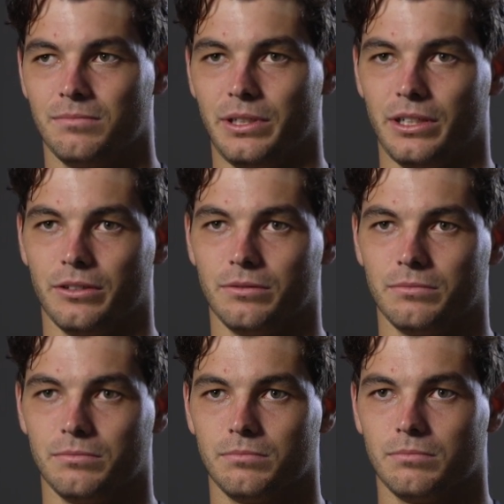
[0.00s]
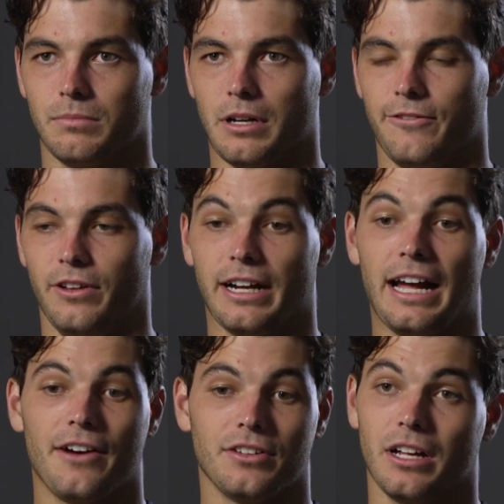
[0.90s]
you know, I feel like I
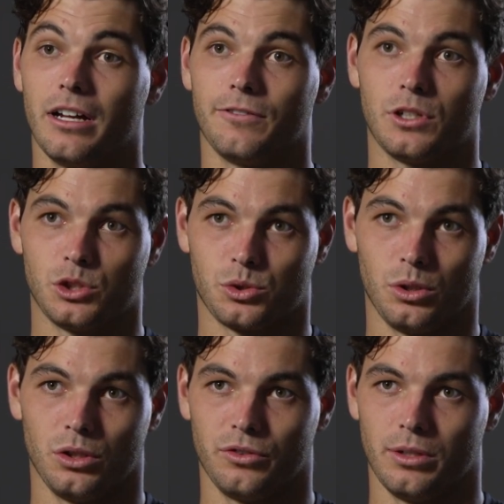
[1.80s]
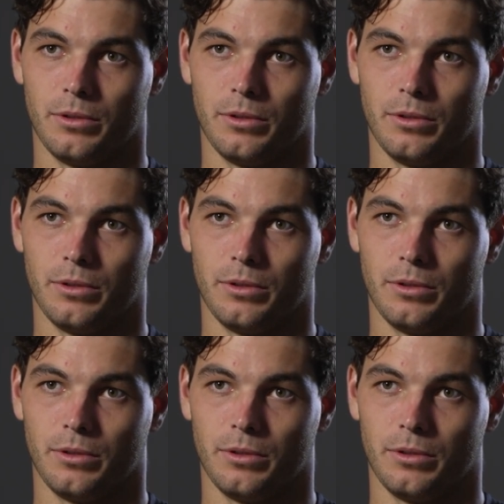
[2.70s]
have a lot of control over the